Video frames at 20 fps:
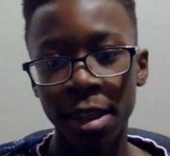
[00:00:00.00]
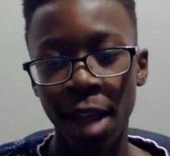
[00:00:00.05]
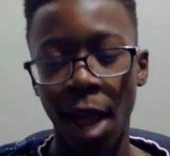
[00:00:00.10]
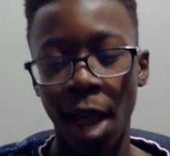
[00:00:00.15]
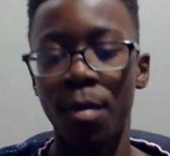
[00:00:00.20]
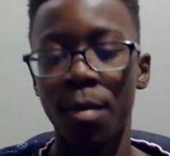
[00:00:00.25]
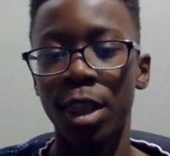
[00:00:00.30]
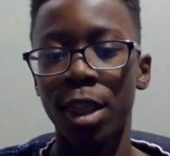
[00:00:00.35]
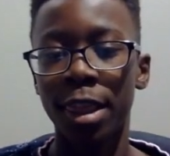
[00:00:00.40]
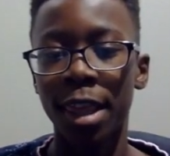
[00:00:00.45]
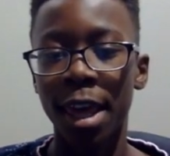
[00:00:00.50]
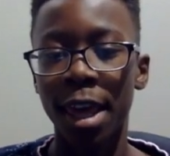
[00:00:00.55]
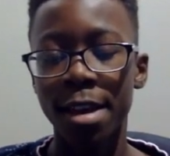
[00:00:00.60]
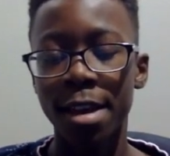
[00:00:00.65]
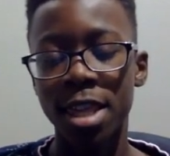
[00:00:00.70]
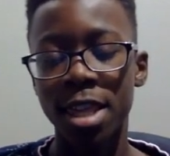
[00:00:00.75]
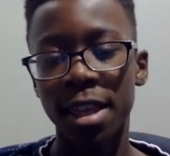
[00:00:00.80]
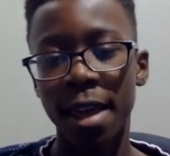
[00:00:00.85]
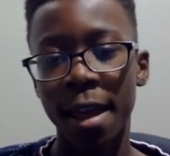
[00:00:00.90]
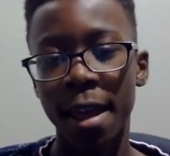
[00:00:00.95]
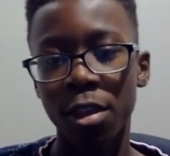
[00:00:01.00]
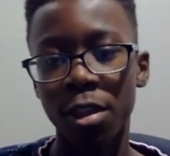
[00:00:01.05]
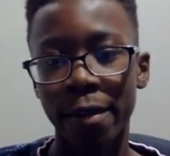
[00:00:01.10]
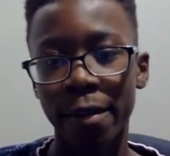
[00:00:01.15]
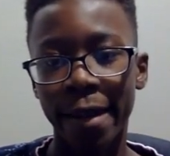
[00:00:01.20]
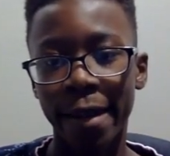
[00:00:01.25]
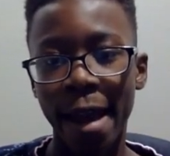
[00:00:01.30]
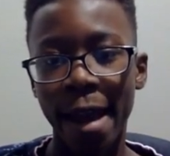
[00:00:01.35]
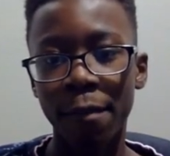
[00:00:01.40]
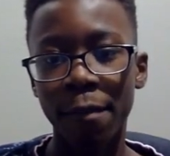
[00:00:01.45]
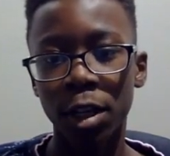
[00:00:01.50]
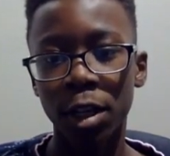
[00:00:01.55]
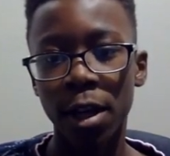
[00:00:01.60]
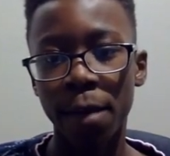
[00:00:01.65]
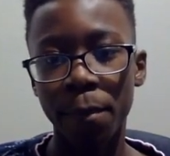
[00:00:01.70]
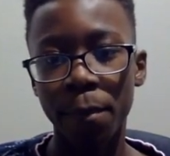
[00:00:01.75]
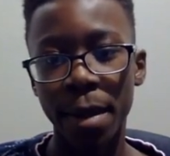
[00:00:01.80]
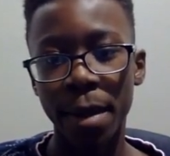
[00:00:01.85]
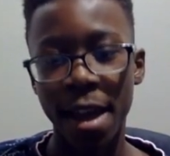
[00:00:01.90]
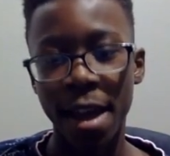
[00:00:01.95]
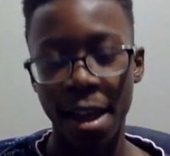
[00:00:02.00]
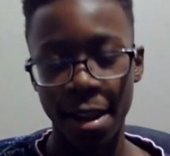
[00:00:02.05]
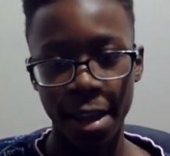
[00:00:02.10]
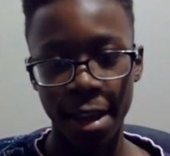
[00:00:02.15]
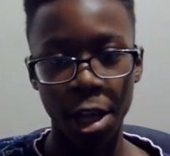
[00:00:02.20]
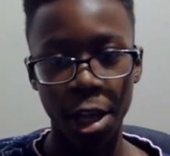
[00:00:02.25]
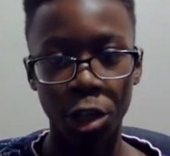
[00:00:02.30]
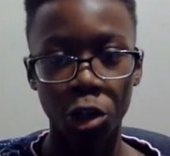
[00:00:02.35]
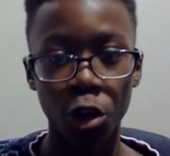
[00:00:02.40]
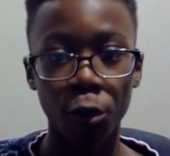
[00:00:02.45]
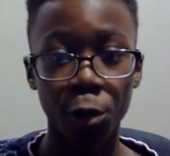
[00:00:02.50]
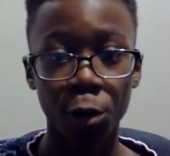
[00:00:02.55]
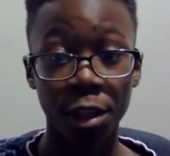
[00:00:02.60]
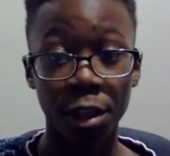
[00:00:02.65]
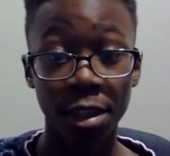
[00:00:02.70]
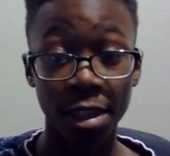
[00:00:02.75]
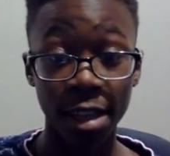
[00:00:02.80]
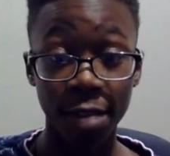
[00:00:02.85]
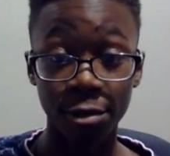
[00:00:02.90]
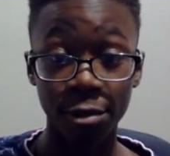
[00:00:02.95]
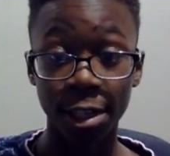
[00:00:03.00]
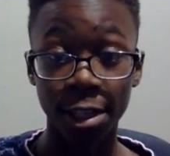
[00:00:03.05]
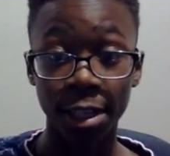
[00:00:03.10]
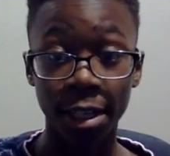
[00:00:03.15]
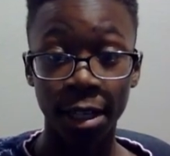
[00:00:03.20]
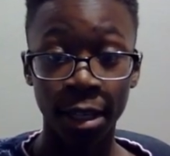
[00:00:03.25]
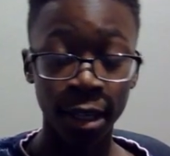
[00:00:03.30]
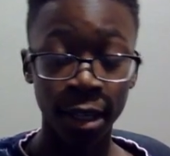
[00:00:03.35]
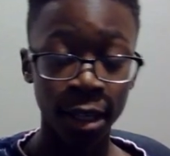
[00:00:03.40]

I mean, together they have a combined age over 70.